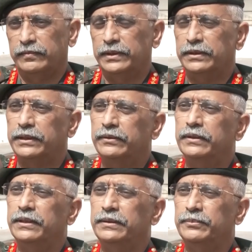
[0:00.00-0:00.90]
We are
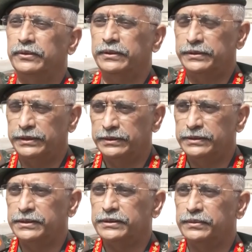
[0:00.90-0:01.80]
regularly monitoring
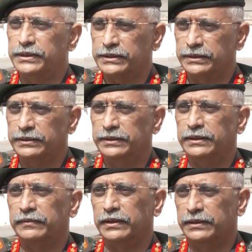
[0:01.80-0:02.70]
the situation
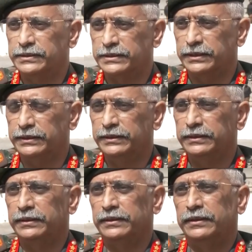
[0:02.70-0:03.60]
in Afghanistan
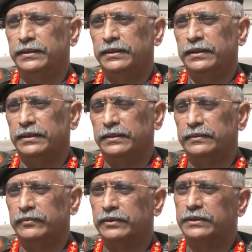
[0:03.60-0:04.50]

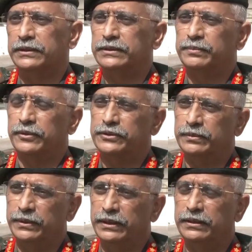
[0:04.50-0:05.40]
and what its
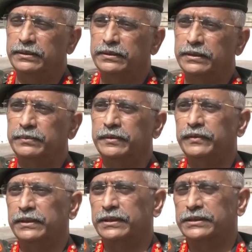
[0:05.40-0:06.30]
possible
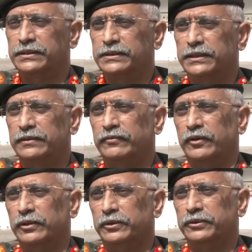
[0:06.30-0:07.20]
ramifications and
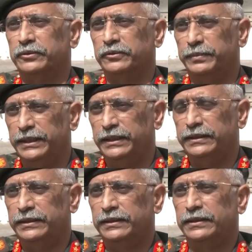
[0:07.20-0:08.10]
fallout could be
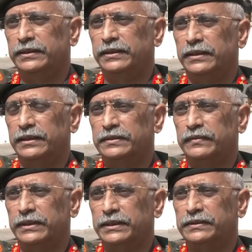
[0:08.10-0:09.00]
as
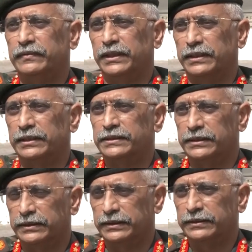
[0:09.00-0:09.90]
far as we are
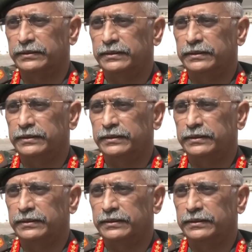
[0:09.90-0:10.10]
concerned.